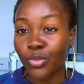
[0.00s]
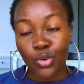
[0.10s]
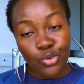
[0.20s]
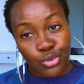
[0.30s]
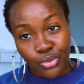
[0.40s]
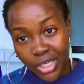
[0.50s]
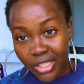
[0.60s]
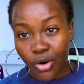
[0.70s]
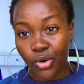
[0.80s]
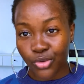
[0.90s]
Who should
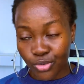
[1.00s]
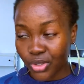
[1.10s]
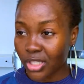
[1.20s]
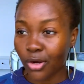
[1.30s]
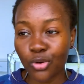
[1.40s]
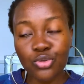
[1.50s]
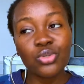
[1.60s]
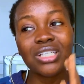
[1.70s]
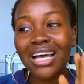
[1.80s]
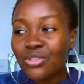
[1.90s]
clinical? So
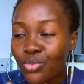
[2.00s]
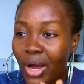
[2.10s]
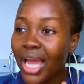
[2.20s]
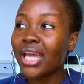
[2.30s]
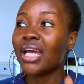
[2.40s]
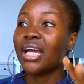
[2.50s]
that's why